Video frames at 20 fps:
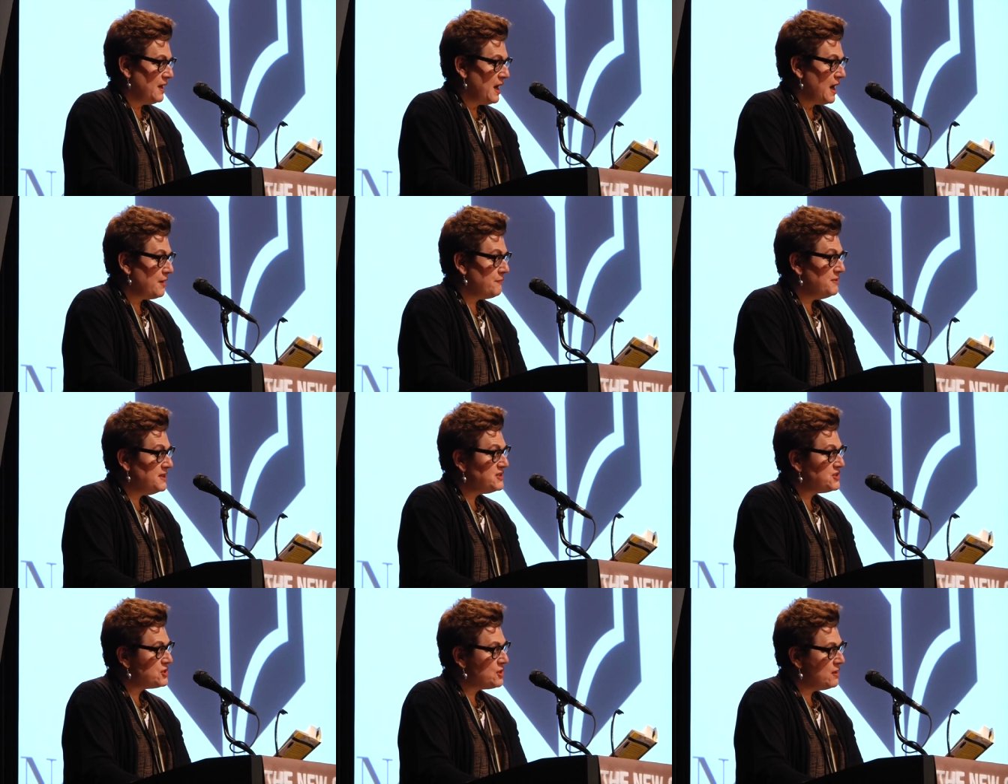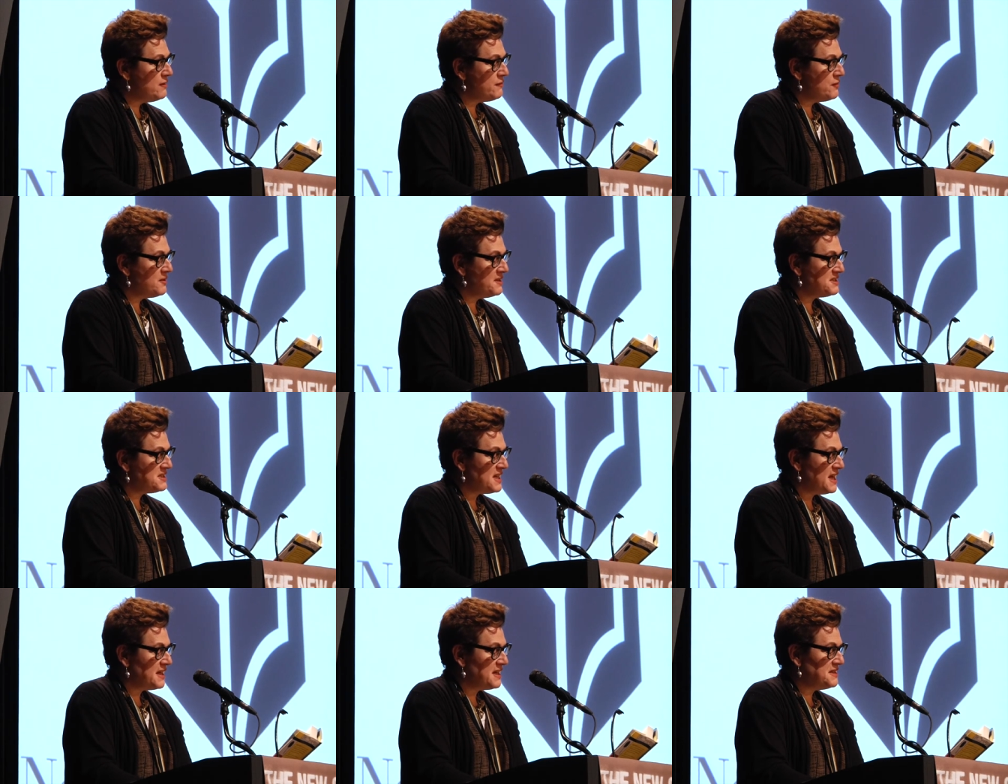I reach over
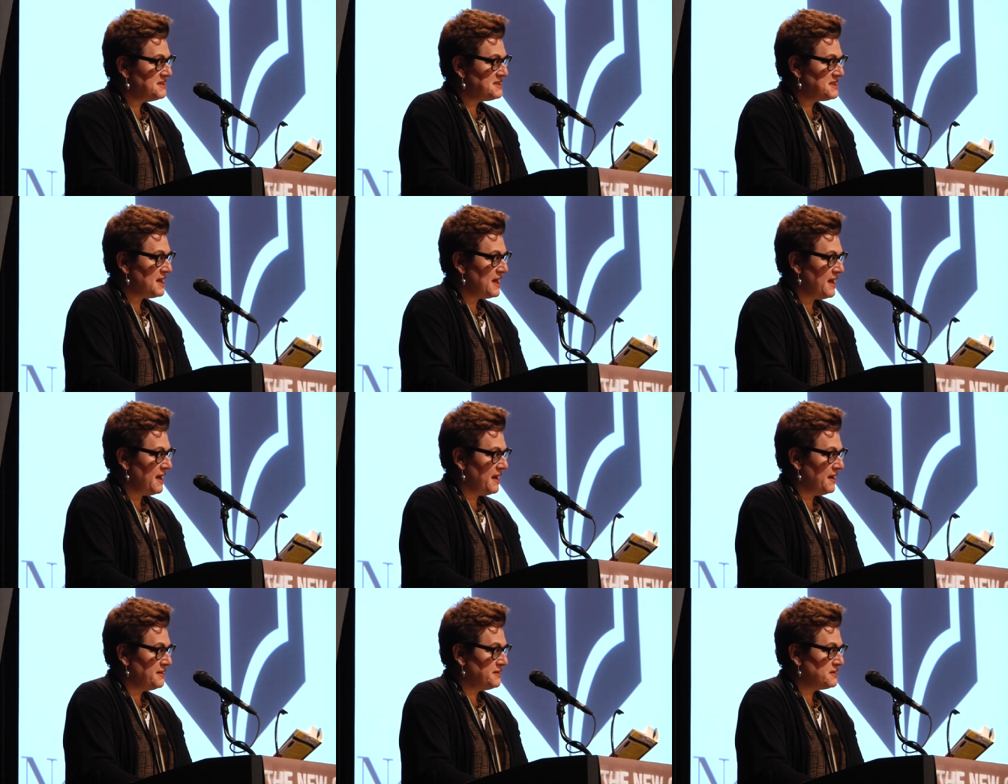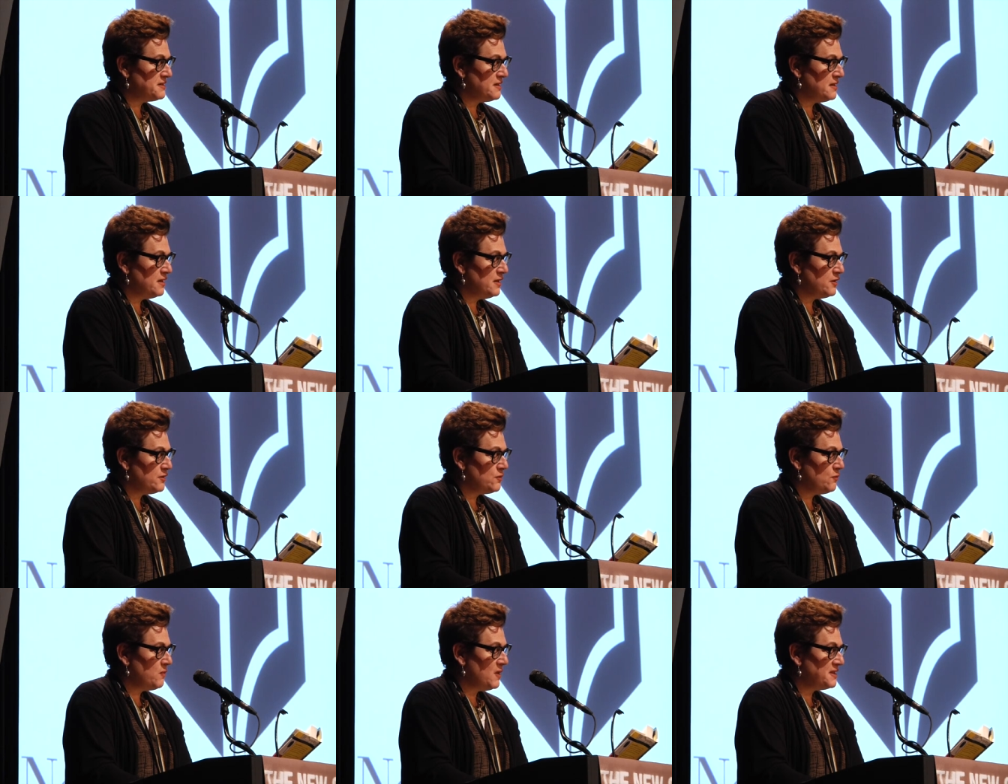and take his hand,
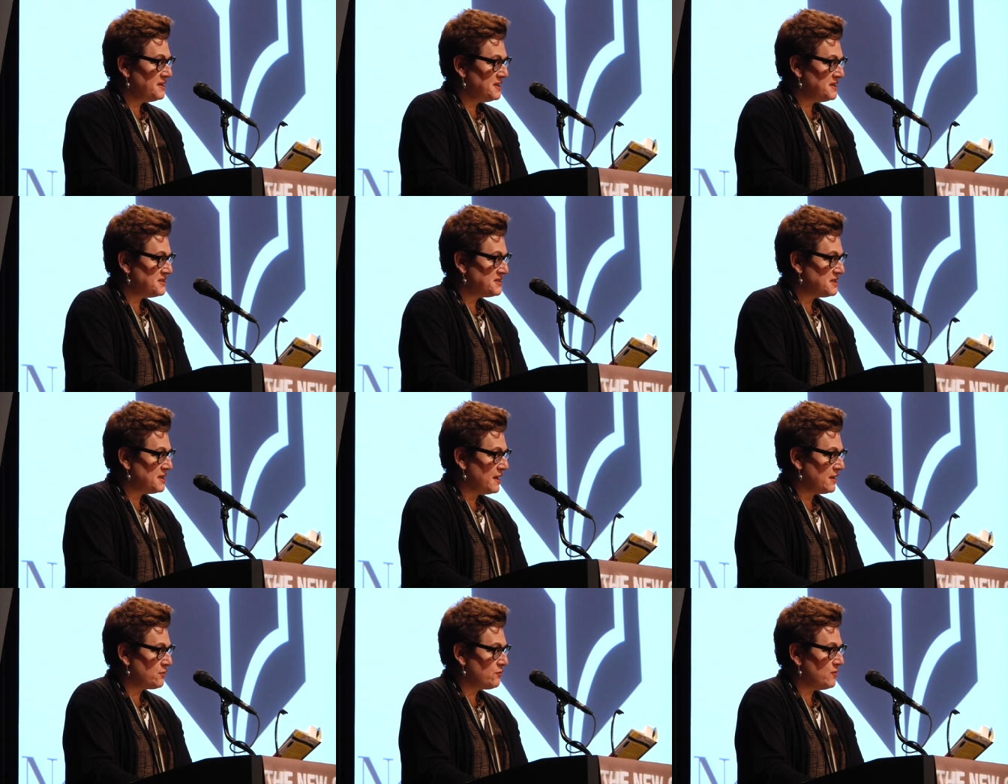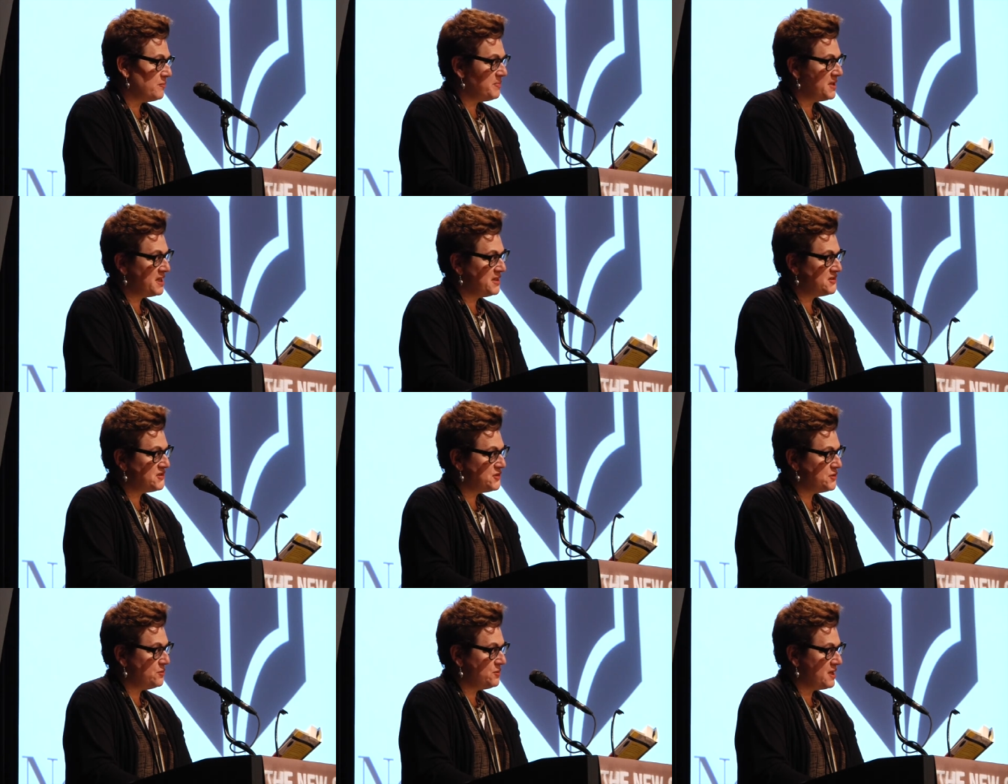the one that is not gripping
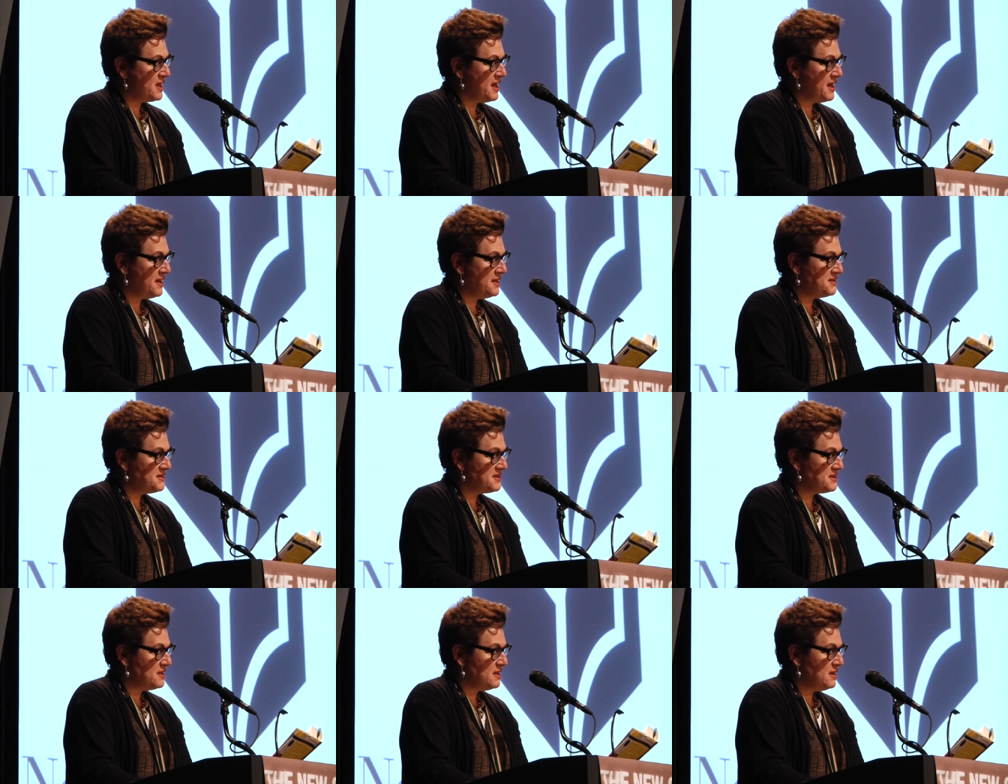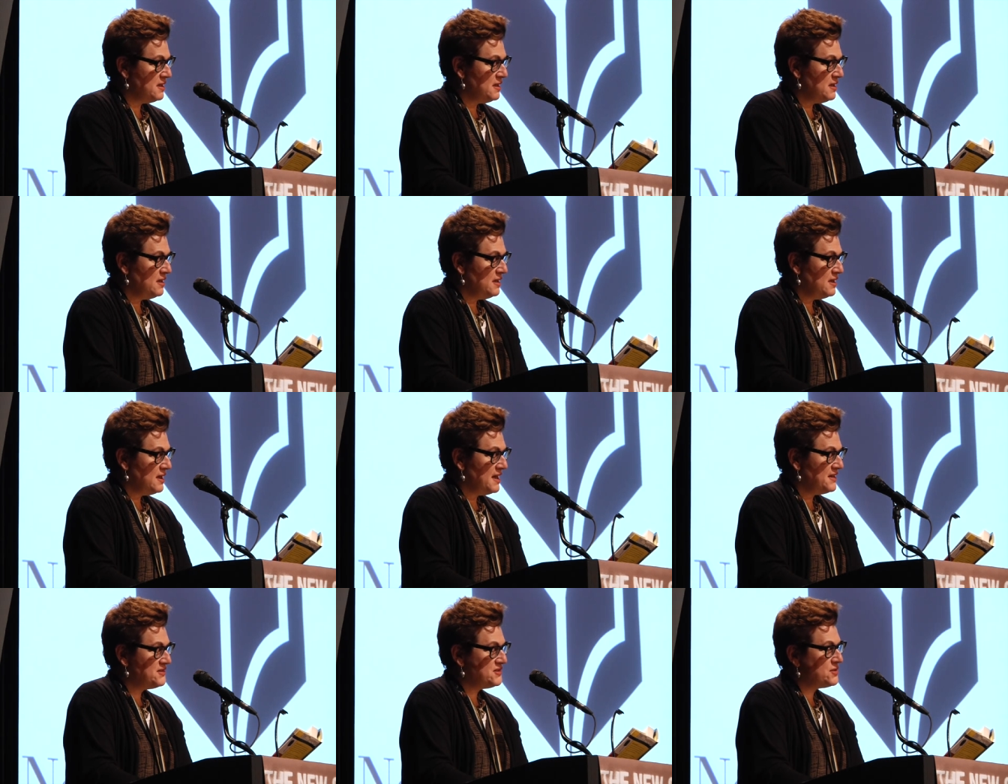his suitcase,
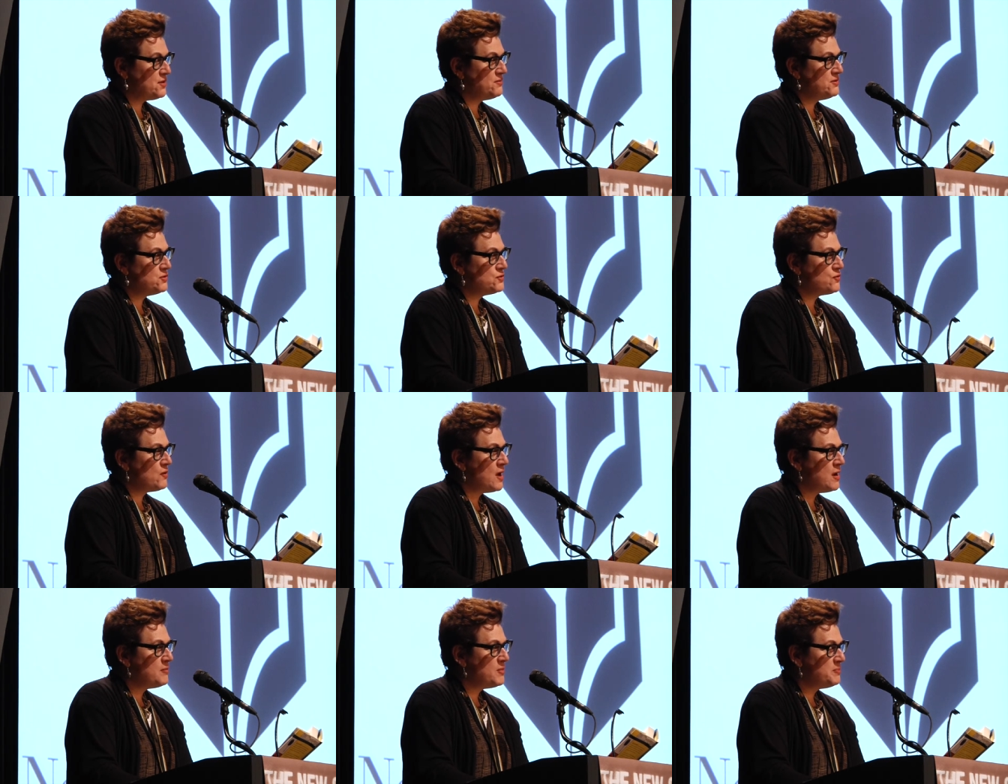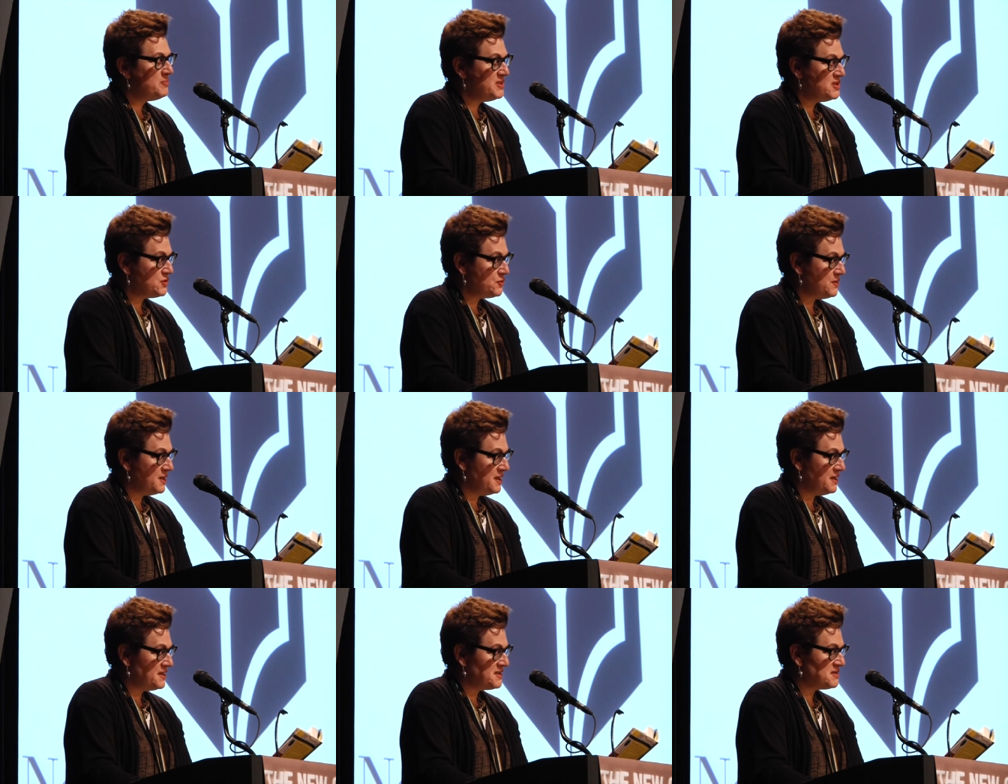and so the drama
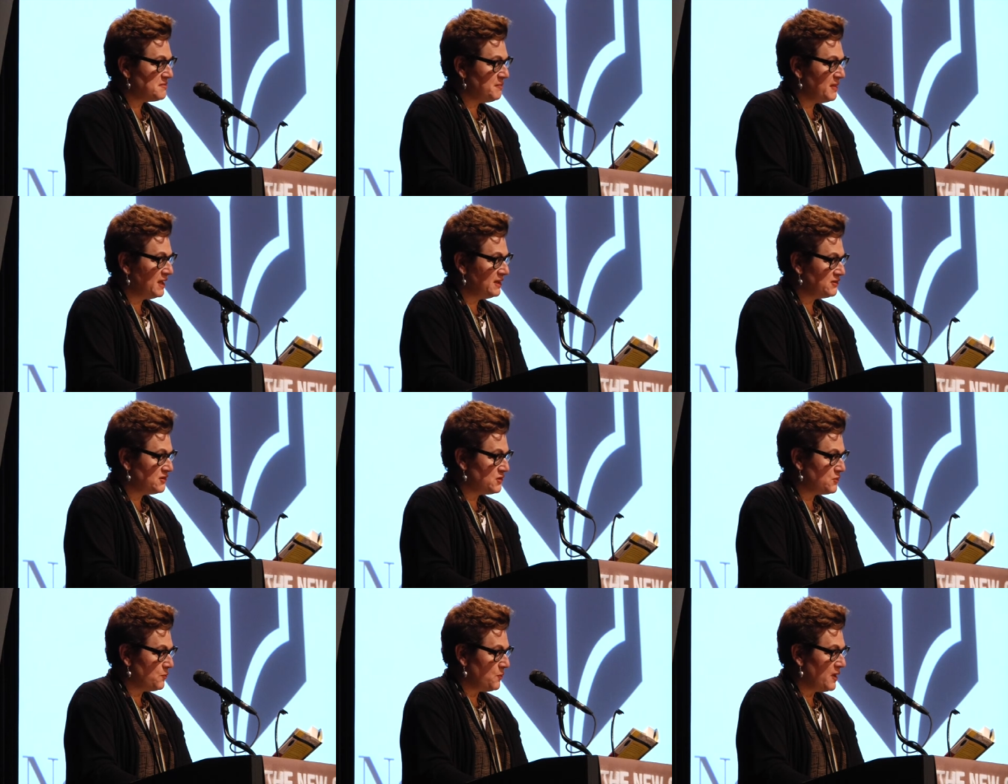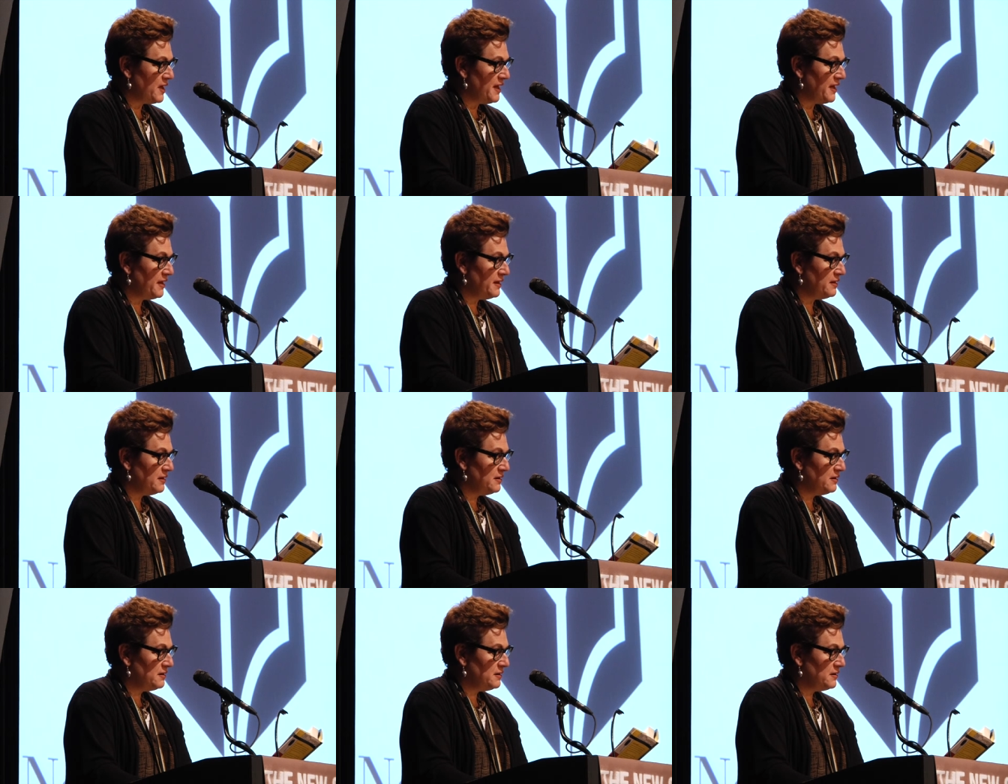between us melts
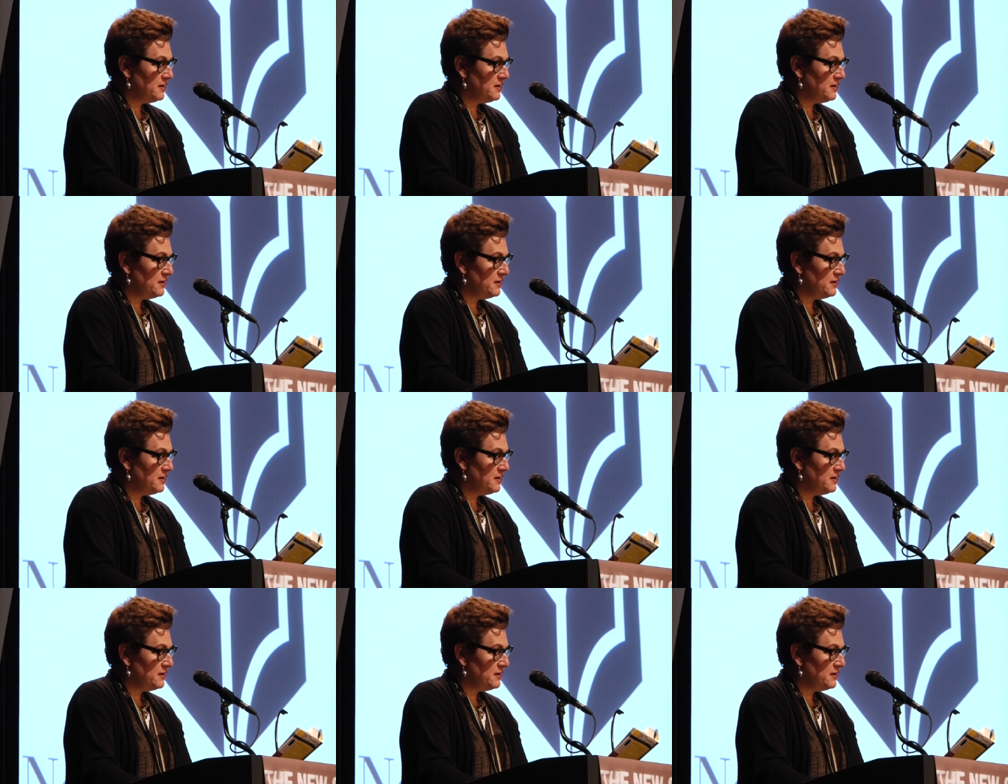away.